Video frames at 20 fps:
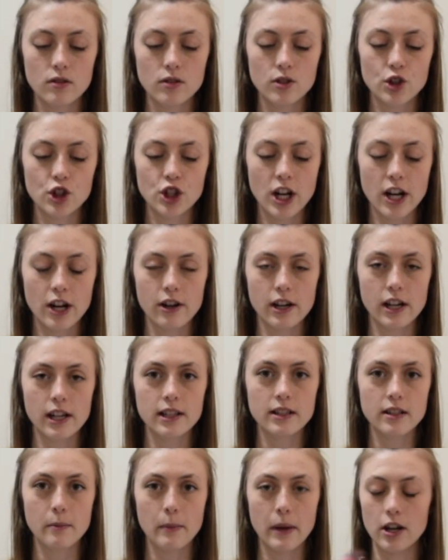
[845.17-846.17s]
cherry
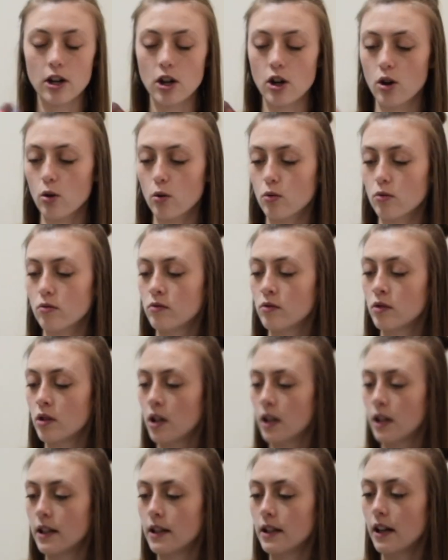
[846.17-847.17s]
tomato.
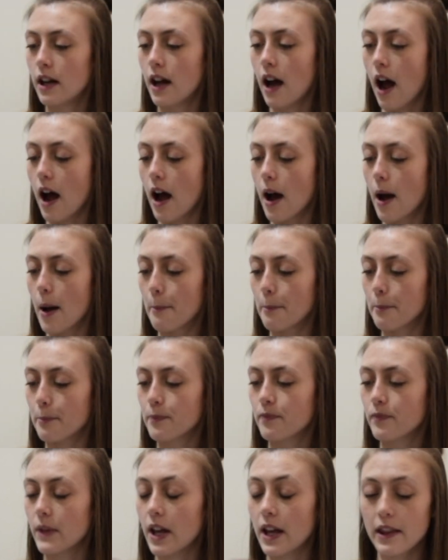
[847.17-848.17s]

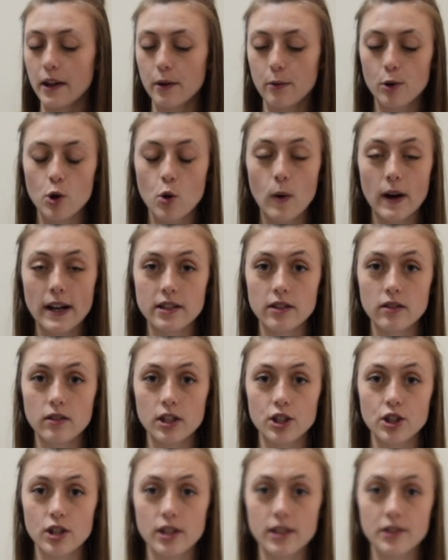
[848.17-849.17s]
And they were quite
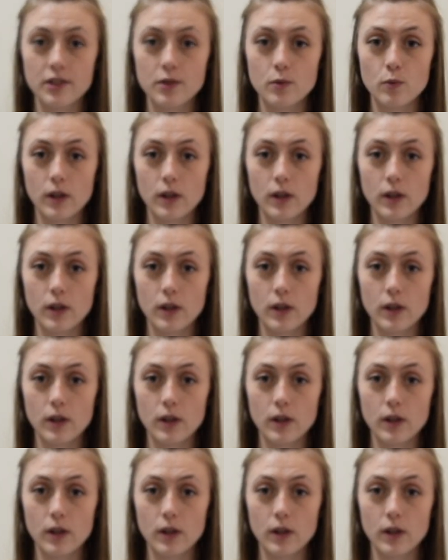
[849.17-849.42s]
delicious.